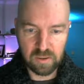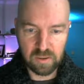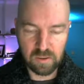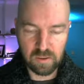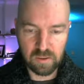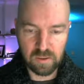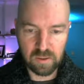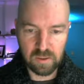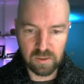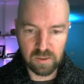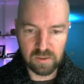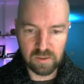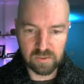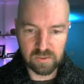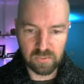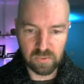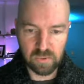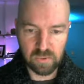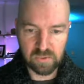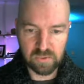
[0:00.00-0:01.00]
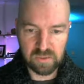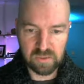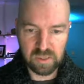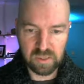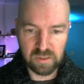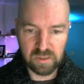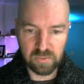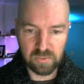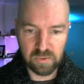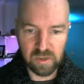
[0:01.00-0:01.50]
it's
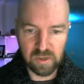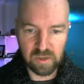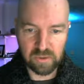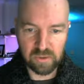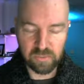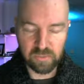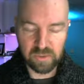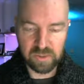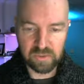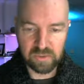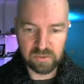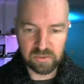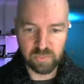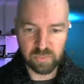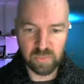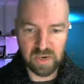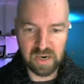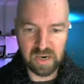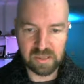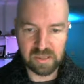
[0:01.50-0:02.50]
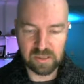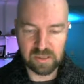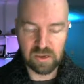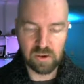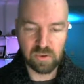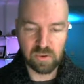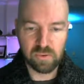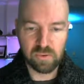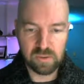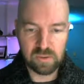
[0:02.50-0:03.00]
rotating around a weird spot
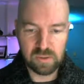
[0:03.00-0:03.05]
though.